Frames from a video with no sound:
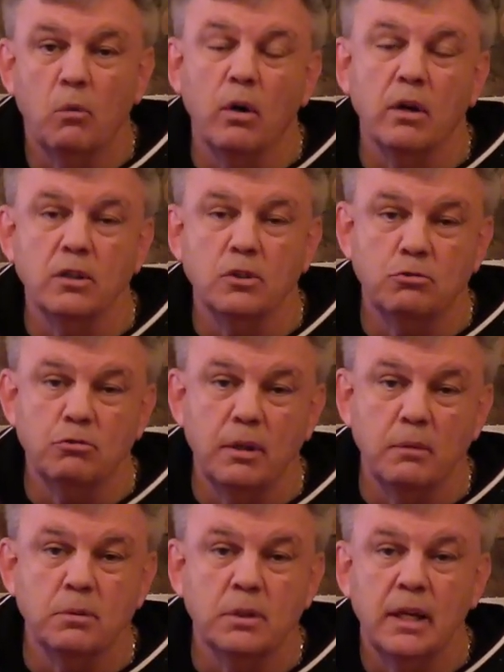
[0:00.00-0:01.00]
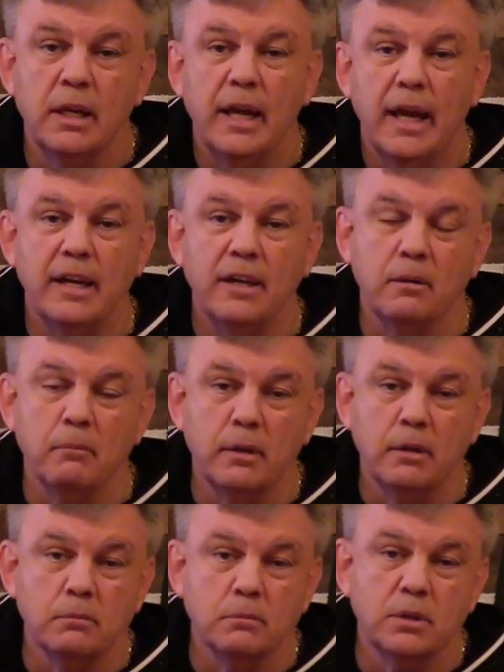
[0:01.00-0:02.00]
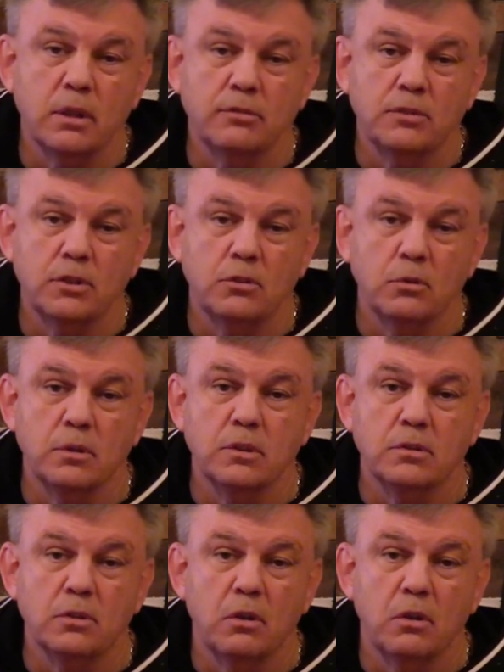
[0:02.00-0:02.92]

one of his dreams, and he committed himself to doing it.